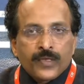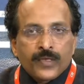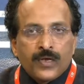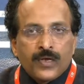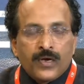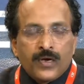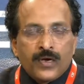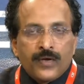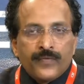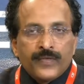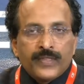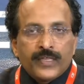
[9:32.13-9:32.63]

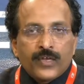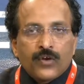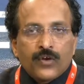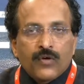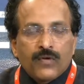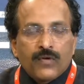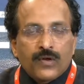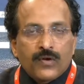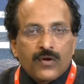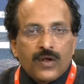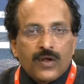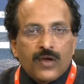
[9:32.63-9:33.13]
with an
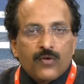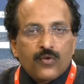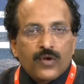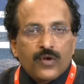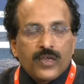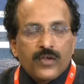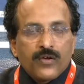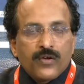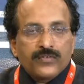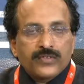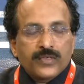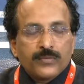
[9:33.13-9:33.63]
overall
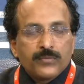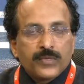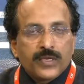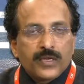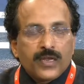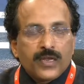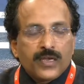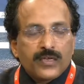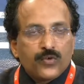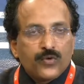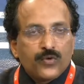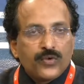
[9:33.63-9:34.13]
outlay of
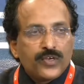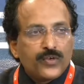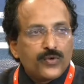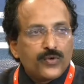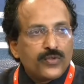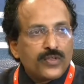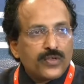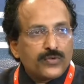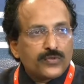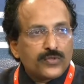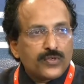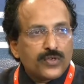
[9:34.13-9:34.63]
something like
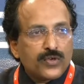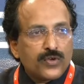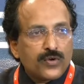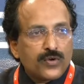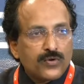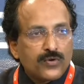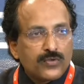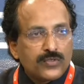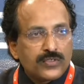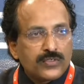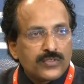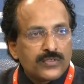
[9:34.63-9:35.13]
22,000
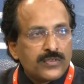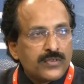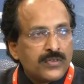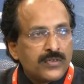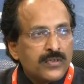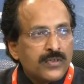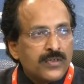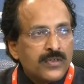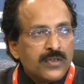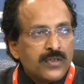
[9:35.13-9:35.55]
crores.